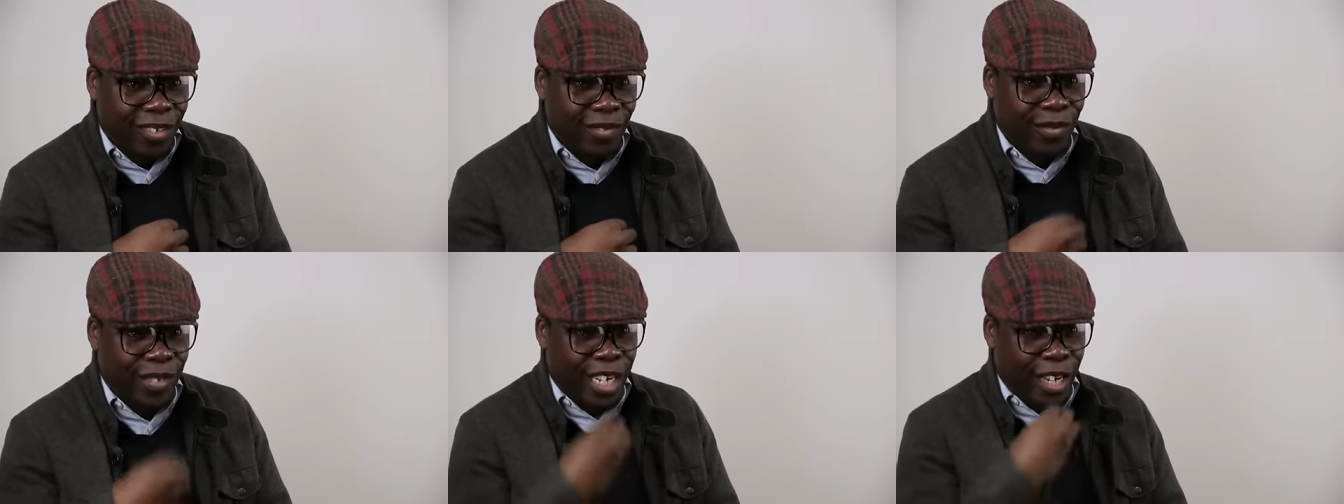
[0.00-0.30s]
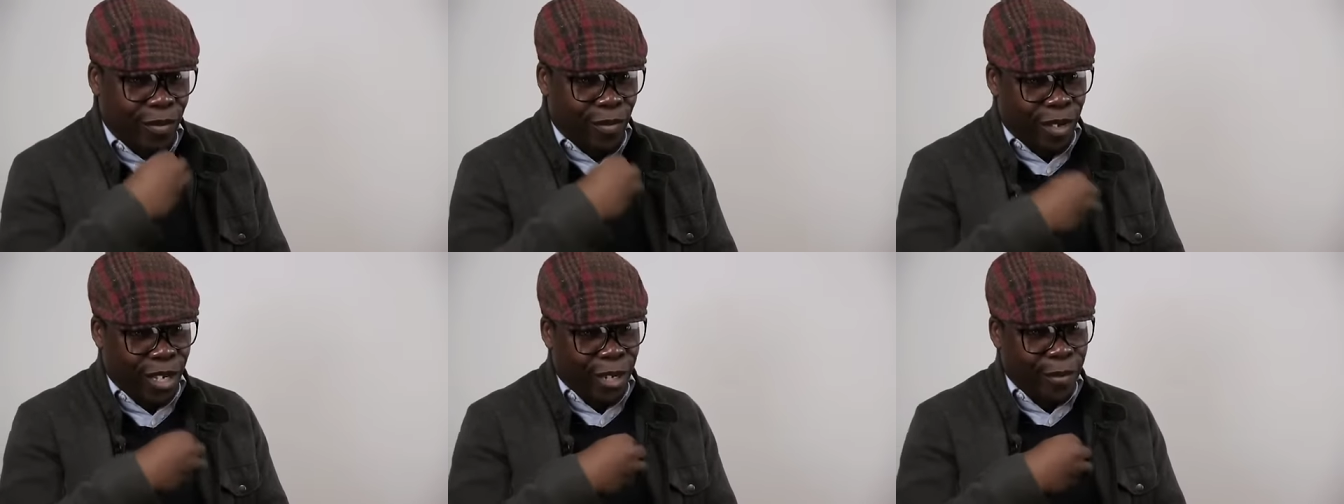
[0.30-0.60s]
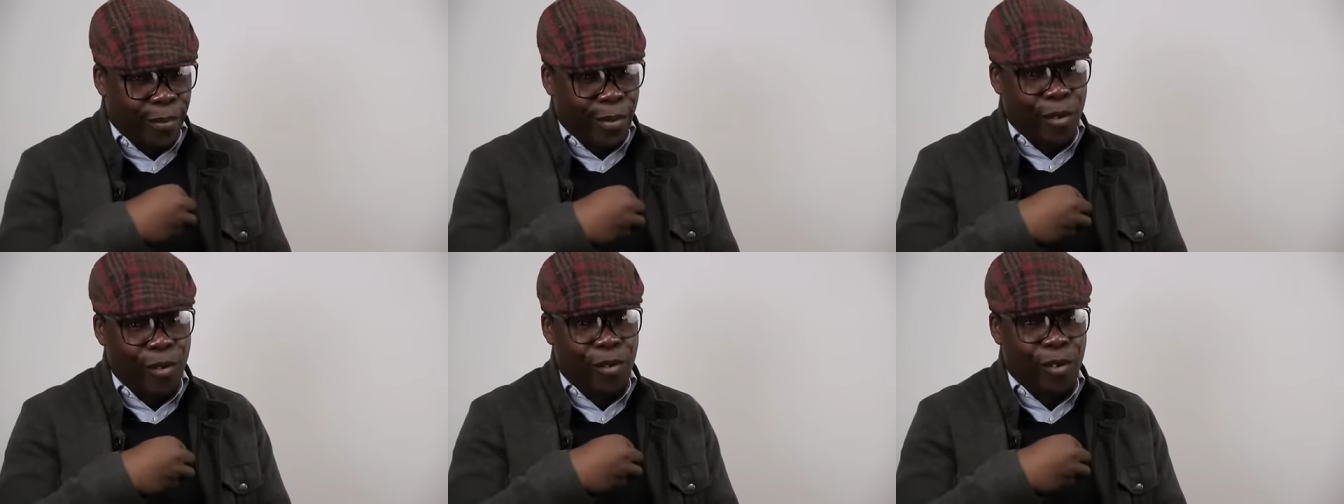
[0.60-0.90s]
when they read
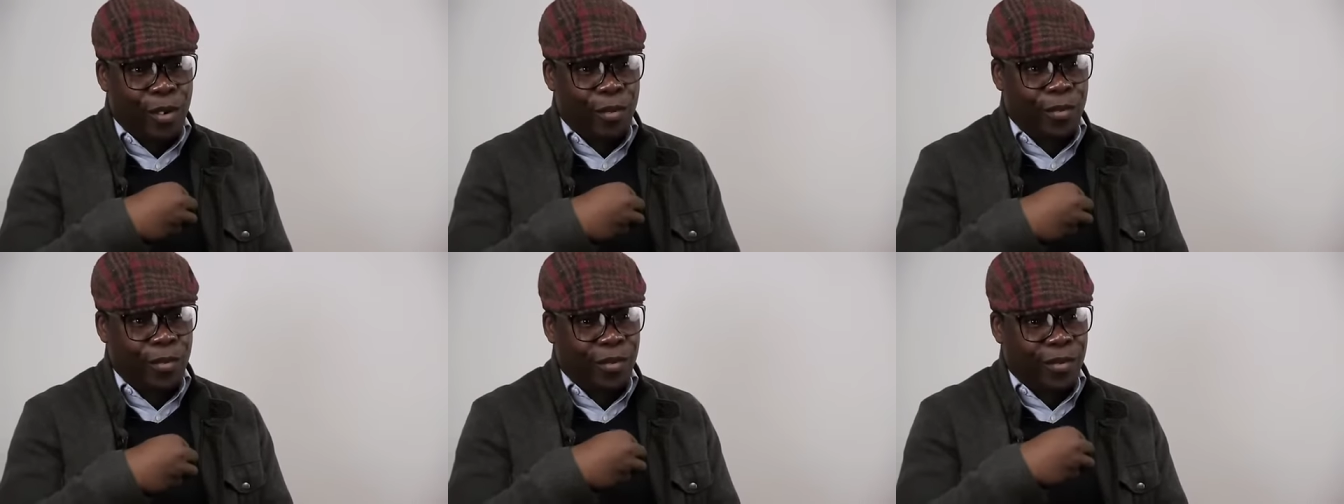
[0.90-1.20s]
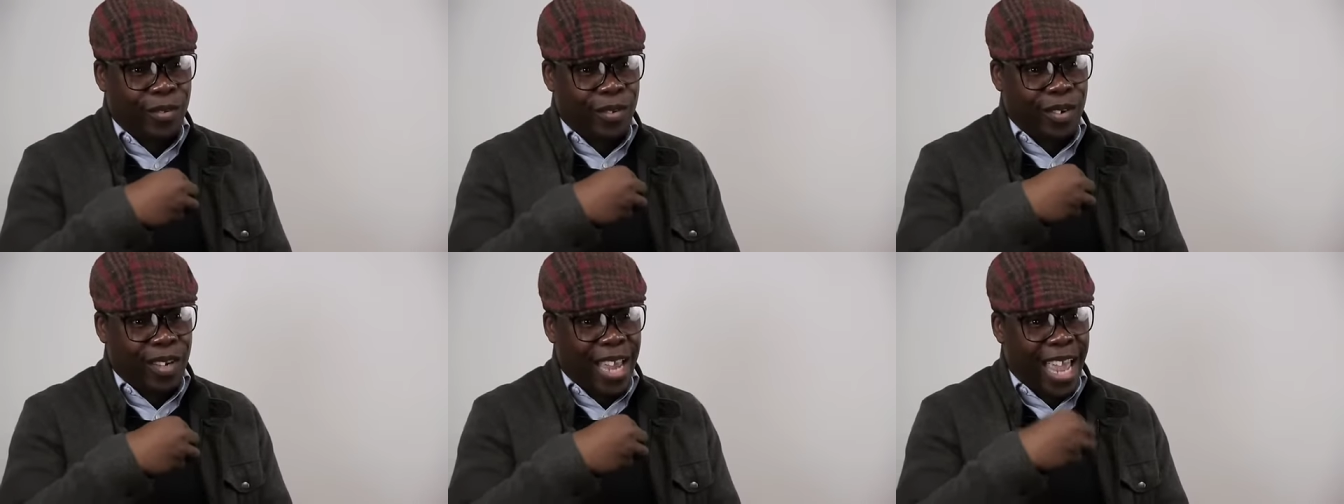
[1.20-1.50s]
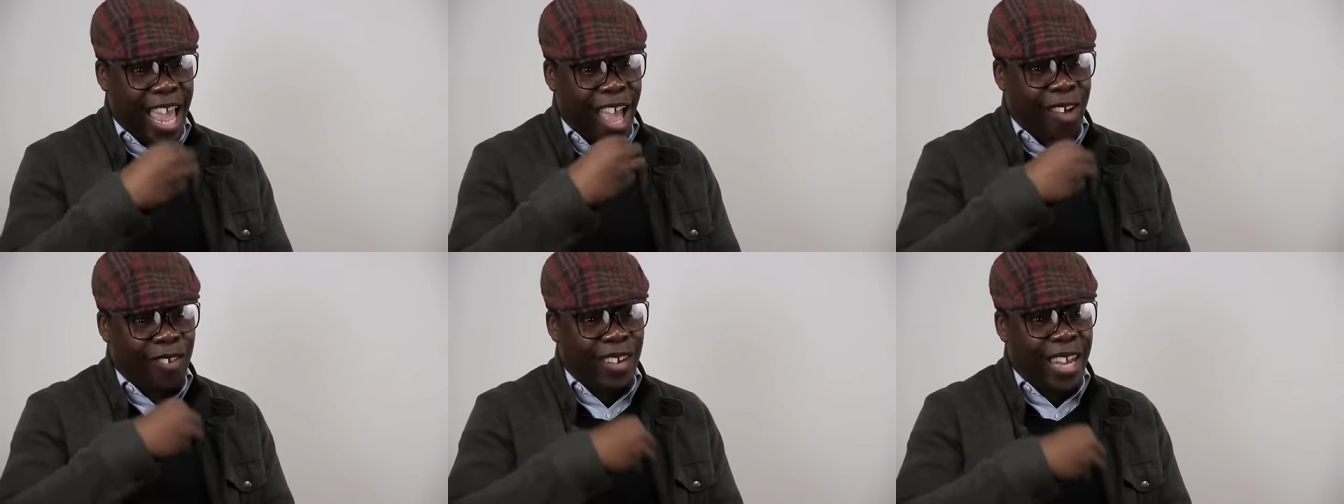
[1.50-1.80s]
a poem
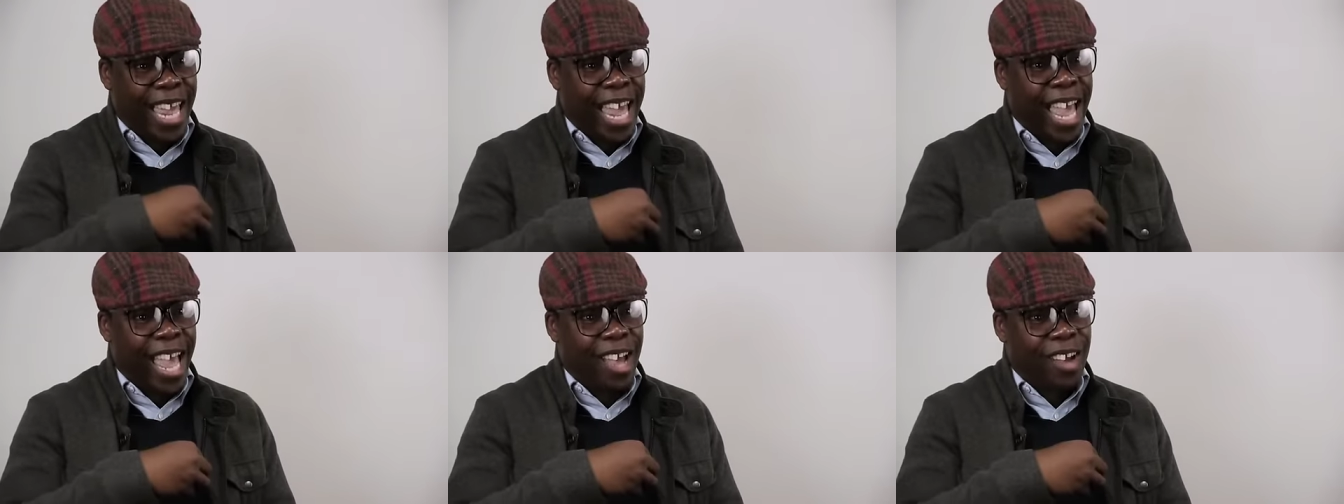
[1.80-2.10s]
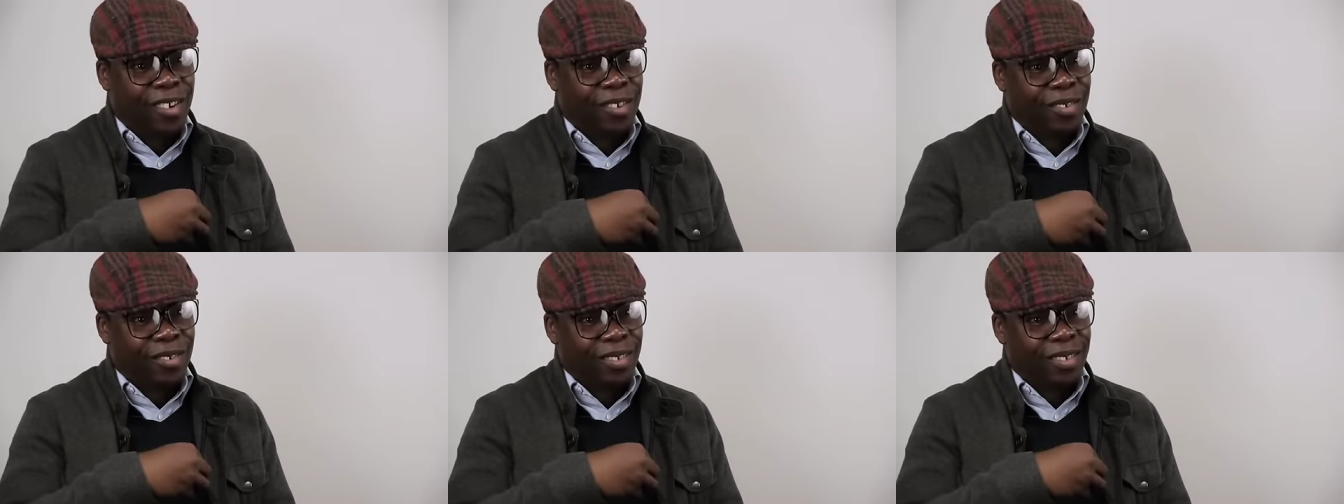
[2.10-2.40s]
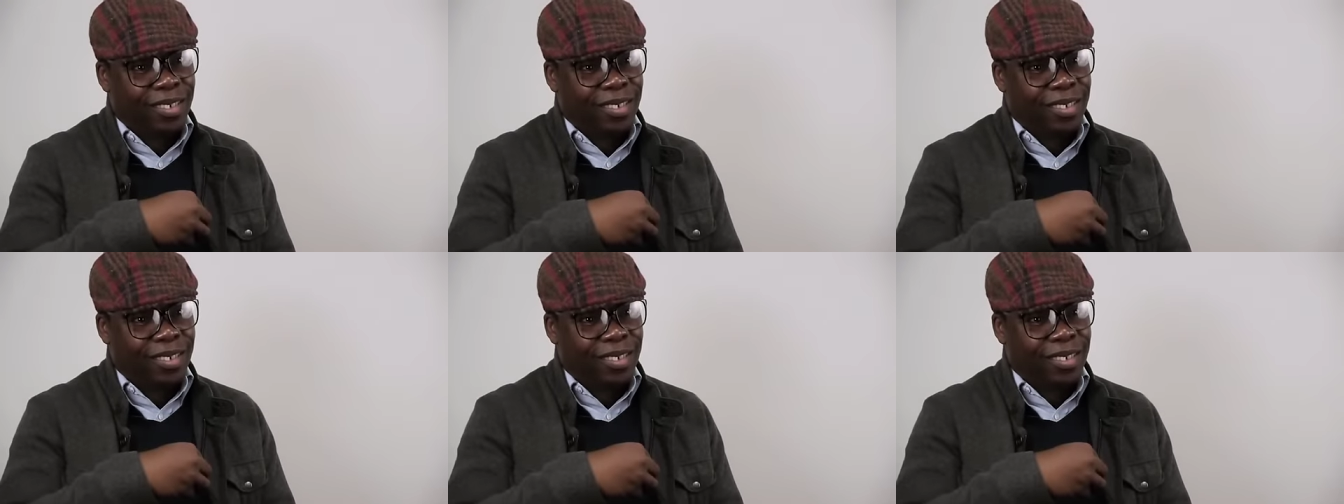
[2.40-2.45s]
out loud,